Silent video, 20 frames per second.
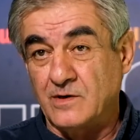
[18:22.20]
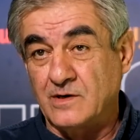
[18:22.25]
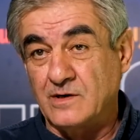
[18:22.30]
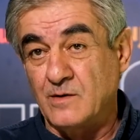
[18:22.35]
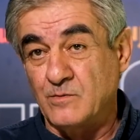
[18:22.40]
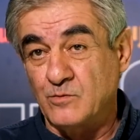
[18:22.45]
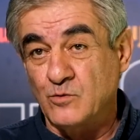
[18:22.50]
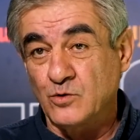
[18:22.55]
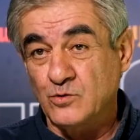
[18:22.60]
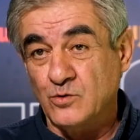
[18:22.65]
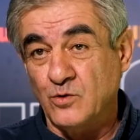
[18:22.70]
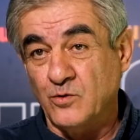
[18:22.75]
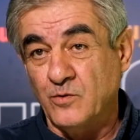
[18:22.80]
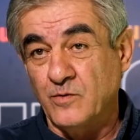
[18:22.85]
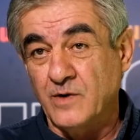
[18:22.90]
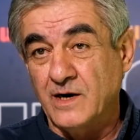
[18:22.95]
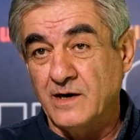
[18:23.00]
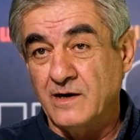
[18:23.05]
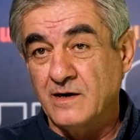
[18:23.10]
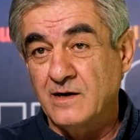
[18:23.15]
Someone
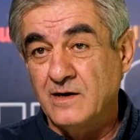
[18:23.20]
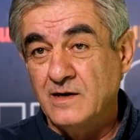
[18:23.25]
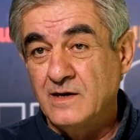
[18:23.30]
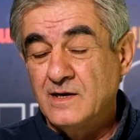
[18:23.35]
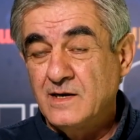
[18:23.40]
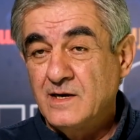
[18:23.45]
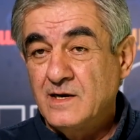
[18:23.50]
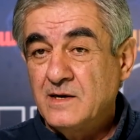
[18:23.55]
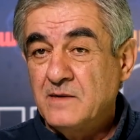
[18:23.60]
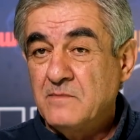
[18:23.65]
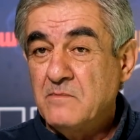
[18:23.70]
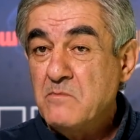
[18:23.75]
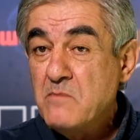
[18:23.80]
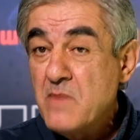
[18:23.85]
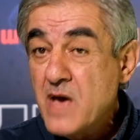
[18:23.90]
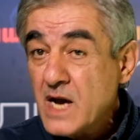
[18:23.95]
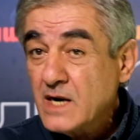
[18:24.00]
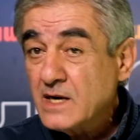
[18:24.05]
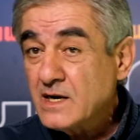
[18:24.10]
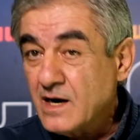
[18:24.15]
understood
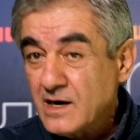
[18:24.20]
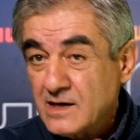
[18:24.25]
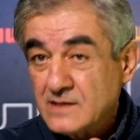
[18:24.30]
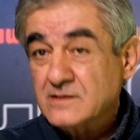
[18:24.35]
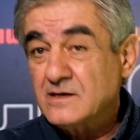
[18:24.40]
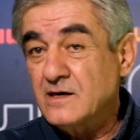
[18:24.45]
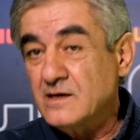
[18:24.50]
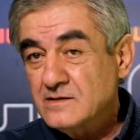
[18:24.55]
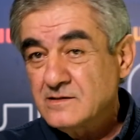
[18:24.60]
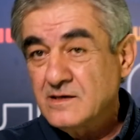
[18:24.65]
and didn't get